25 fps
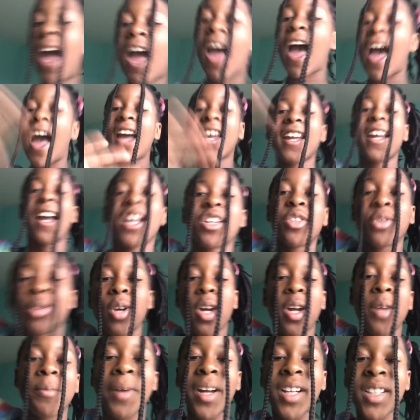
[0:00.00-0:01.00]
Hi guys,
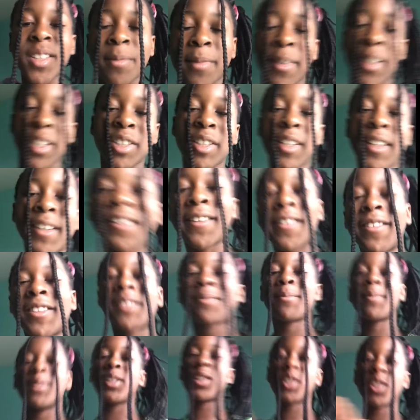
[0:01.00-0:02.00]
welcome back to my channel. It's
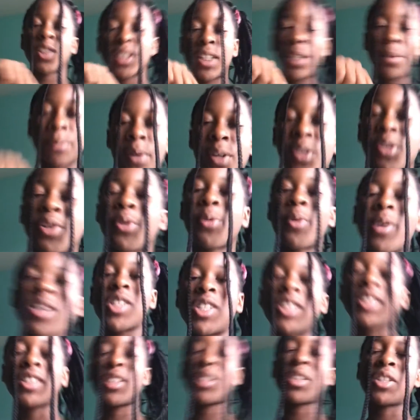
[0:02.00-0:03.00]
me, Chidima, and you're
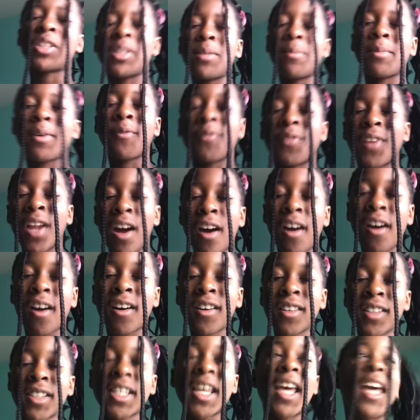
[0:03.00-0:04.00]
watching Chidima Vlogs.